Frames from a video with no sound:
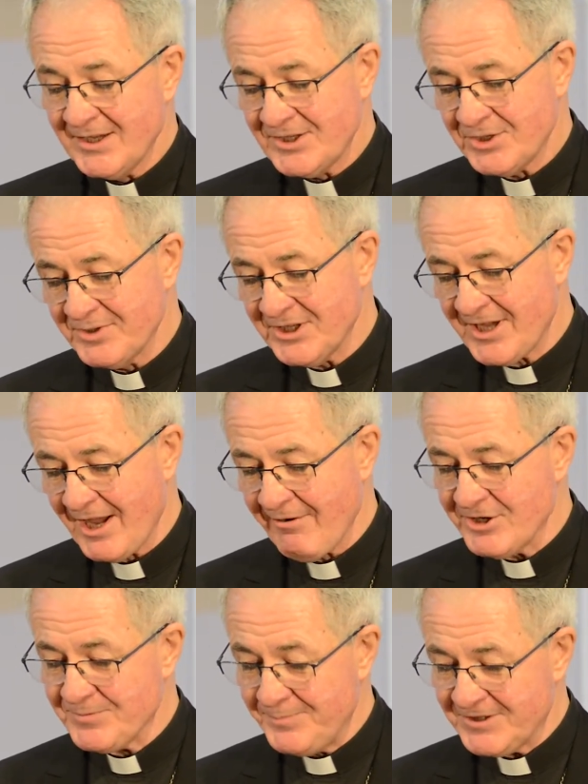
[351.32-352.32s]
to
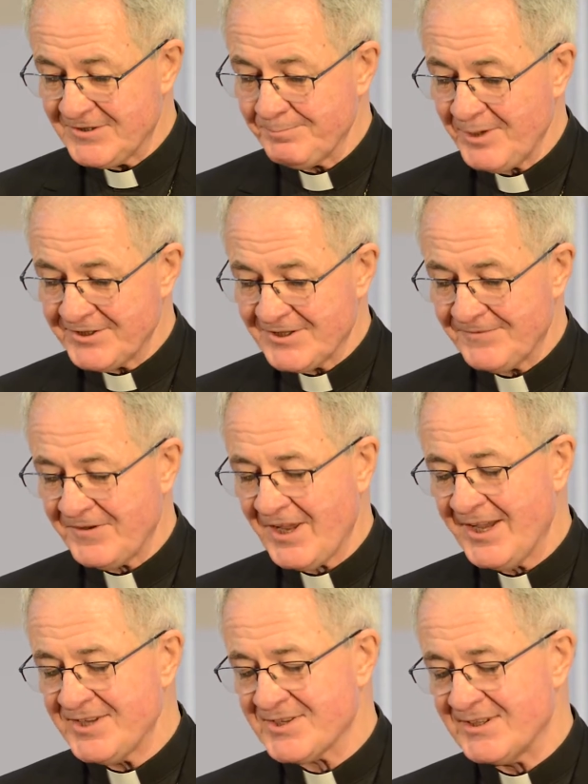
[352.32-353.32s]
encourage
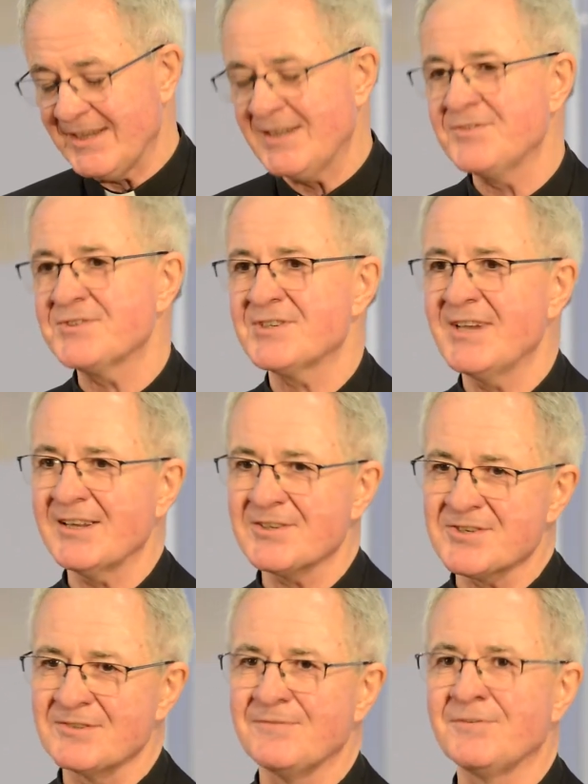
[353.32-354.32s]
butterflies and
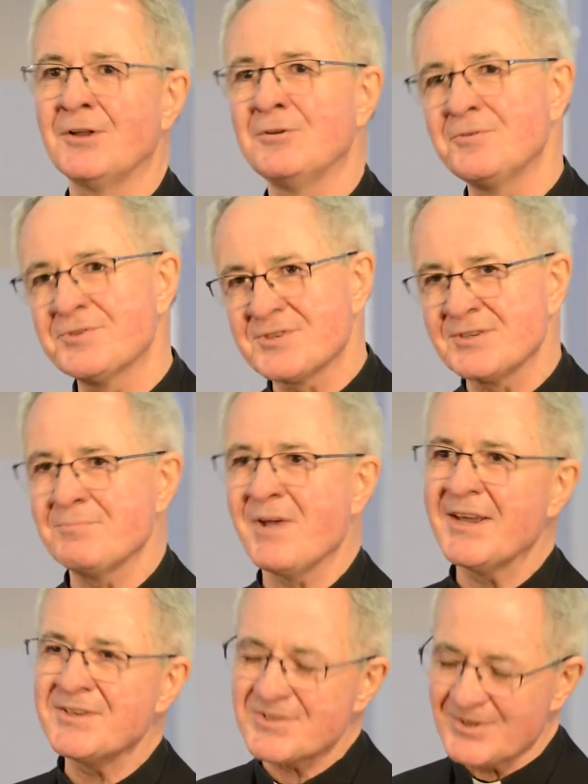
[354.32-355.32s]
insects and voles and
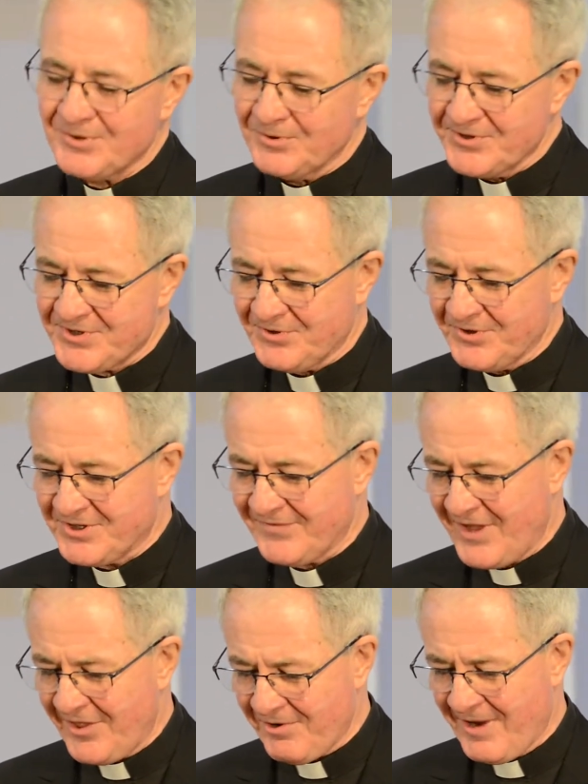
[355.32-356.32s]
mice and all sorts of
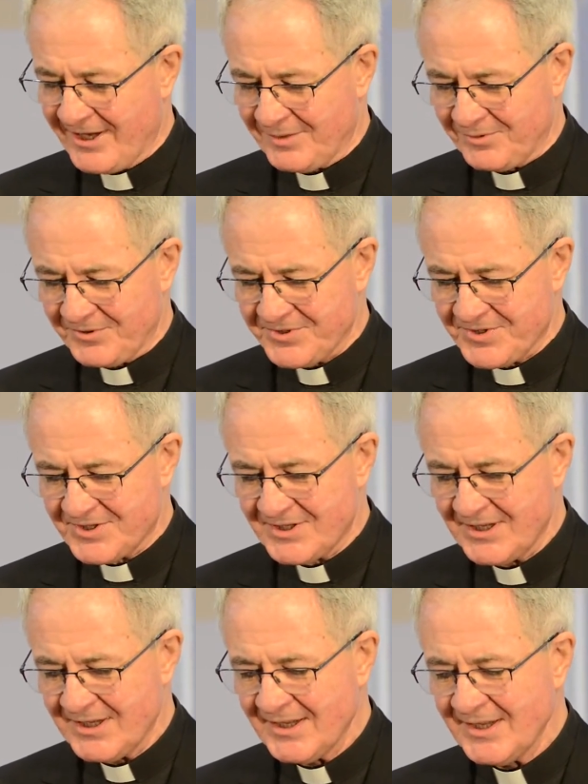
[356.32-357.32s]
other animals.
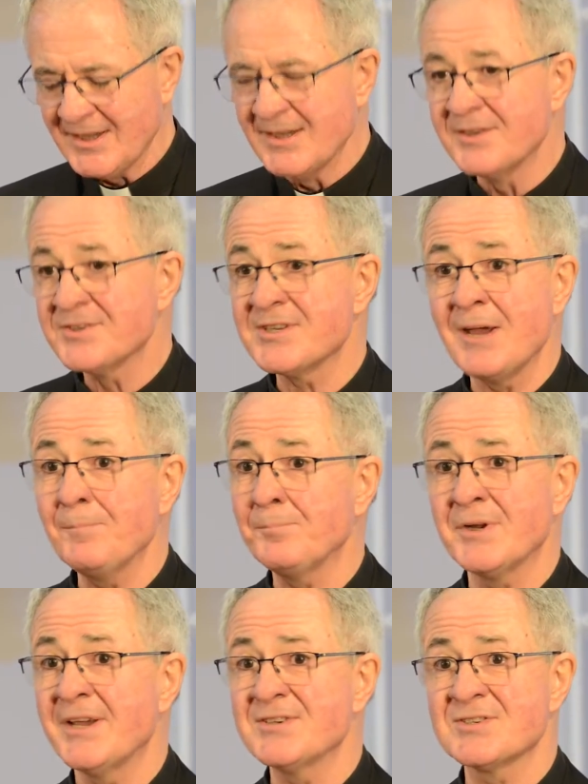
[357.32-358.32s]
Some
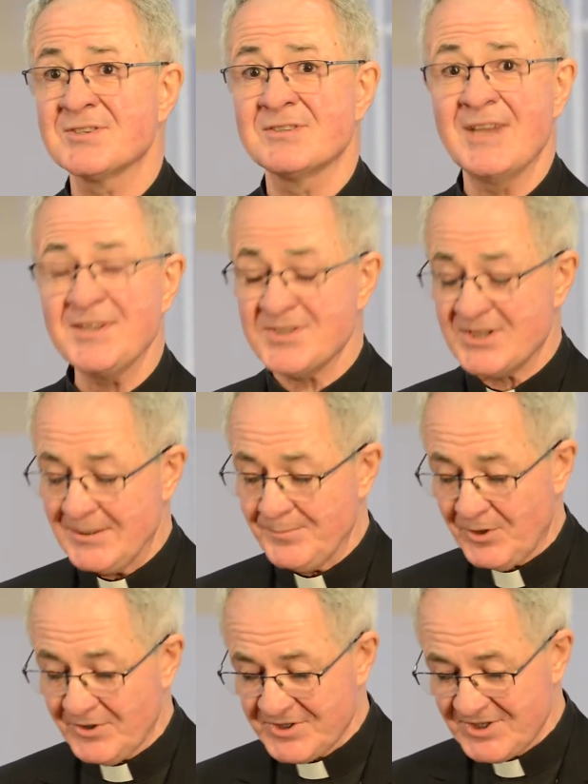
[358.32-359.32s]
place nesting
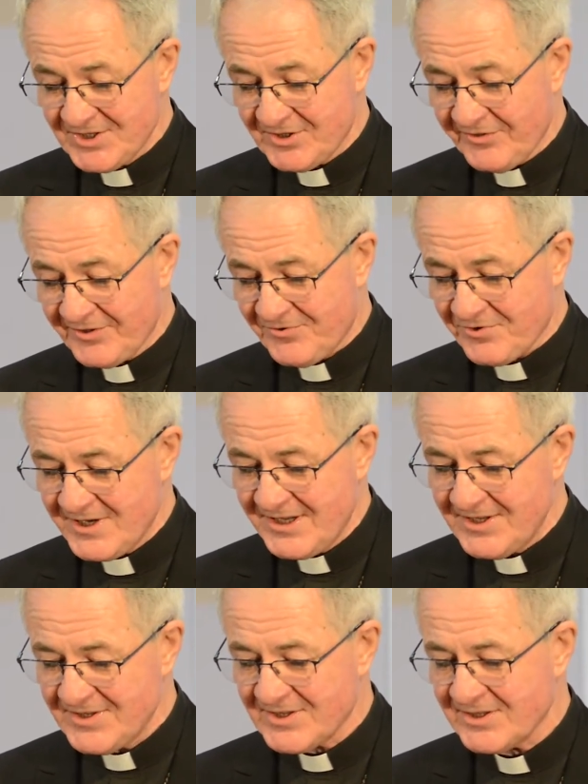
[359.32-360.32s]
boxes on the
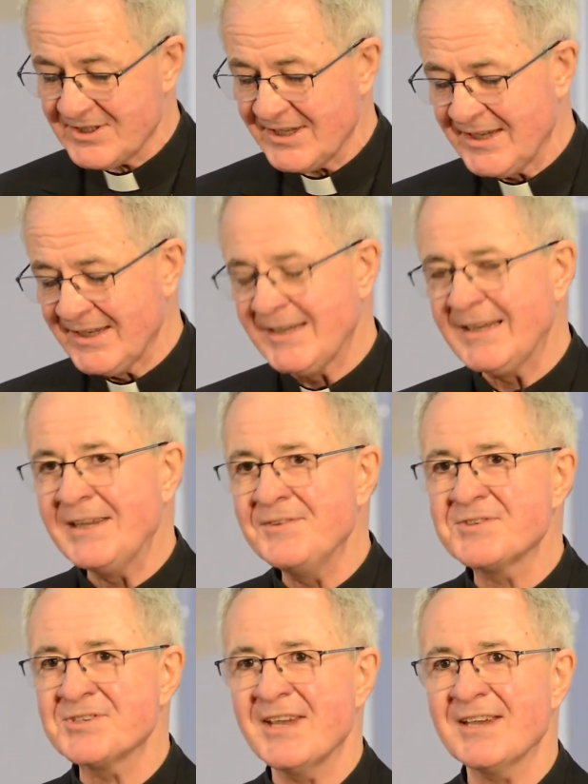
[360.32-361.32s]
trees and
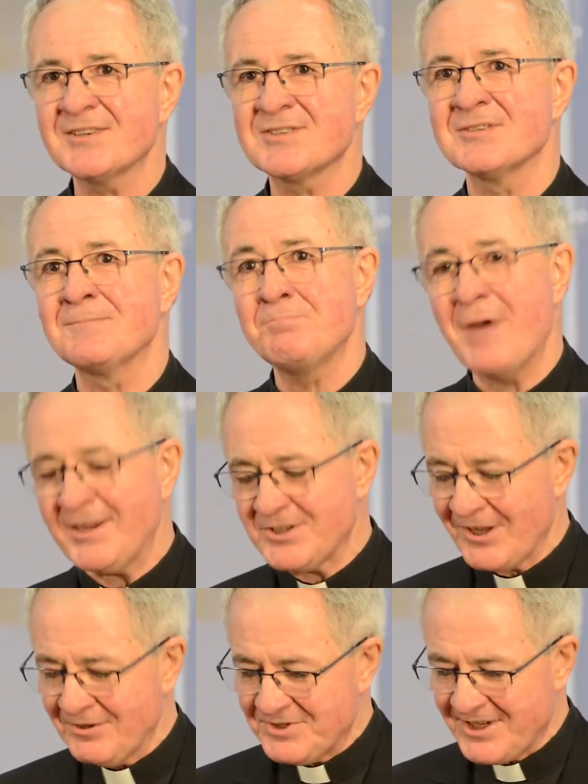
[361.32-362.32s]
insects and bat
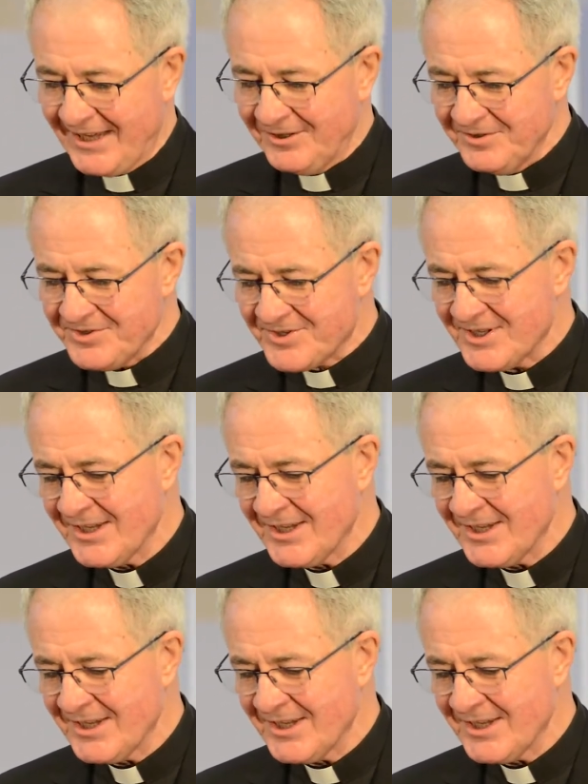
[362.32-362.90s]
hotels